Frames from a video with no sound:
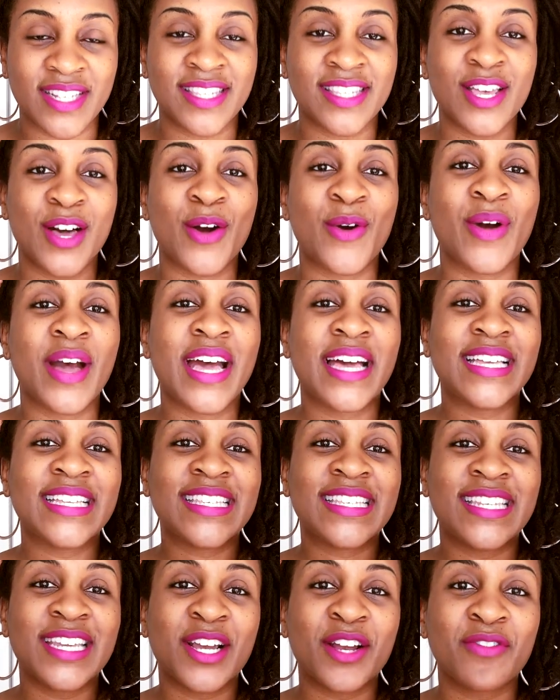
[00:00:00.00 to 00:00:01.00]
So
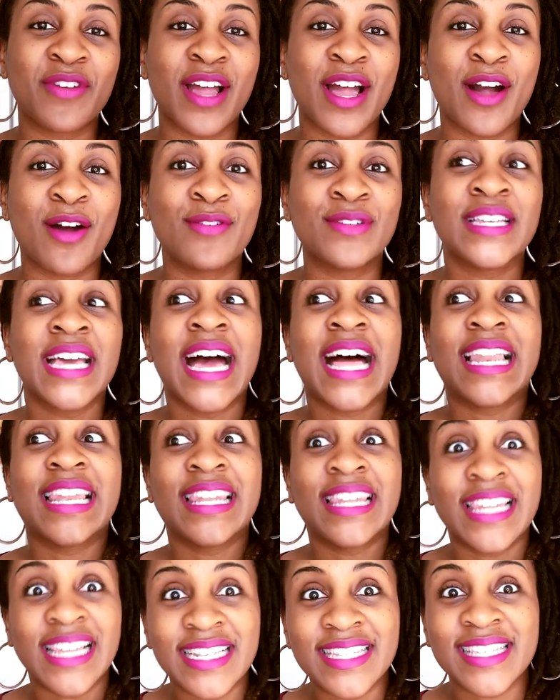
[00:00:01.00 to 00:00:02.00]
stick around.
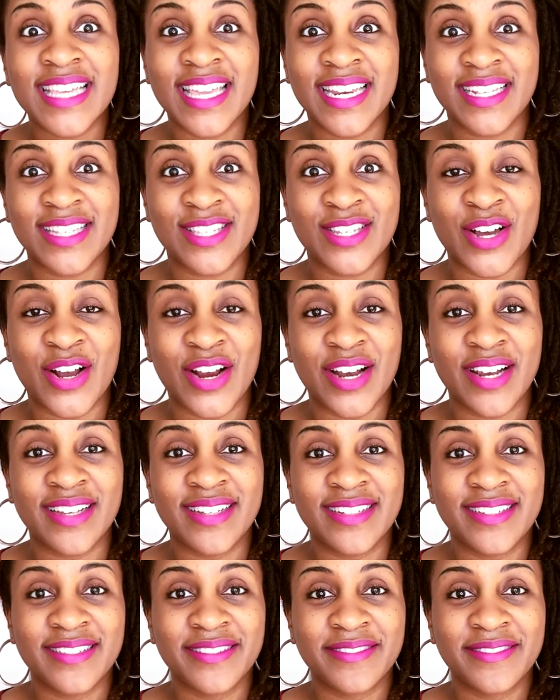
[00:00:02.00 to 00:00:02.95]
Let's get it started.